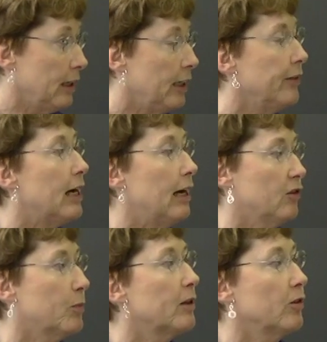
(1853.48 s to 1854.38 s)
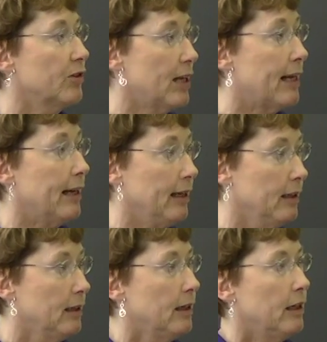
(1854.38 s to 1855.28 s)
in the hospital setting,
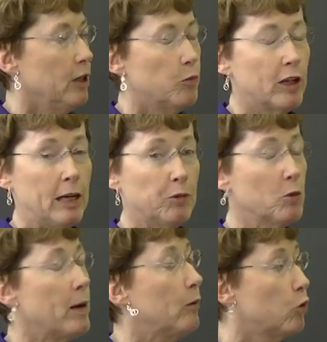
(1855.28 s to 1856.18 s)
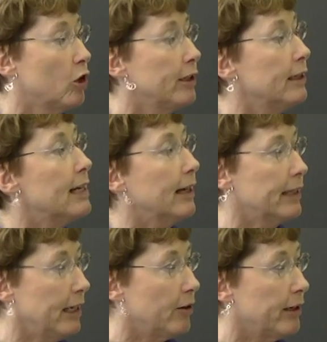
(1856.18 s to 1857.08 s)
and perhaps my word did not
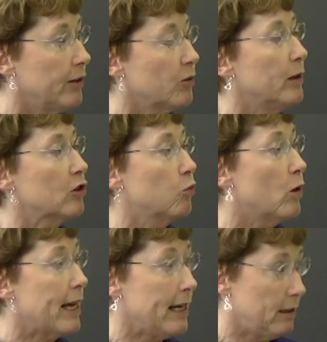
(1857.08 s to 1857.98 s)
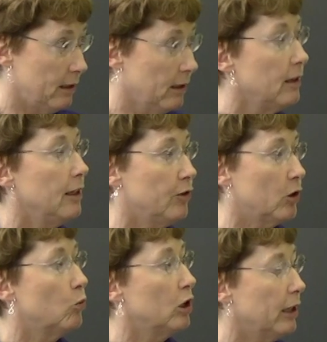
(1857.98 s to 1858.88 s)
carry as much weight as
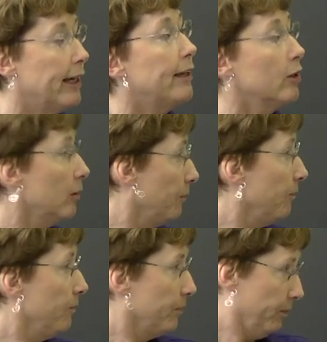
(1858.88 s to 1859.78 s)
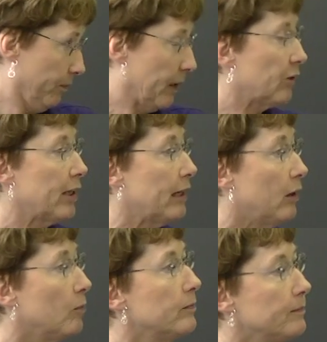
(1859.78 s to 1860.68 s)
it would later. Was
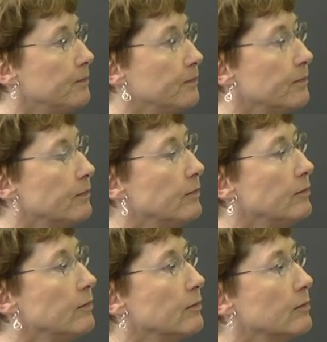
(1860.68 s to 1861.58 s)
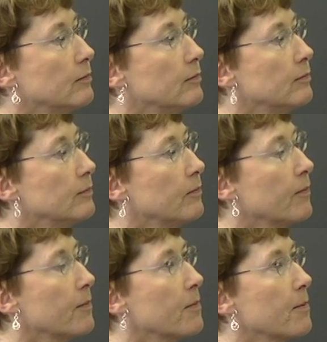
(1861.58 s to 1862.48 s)
anyone talking to the husband
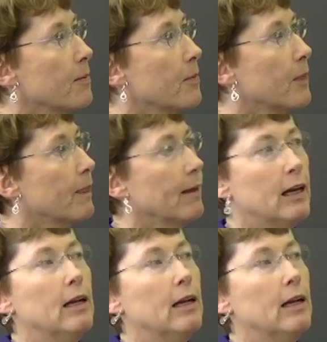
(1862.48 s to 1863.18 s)
about his attitude?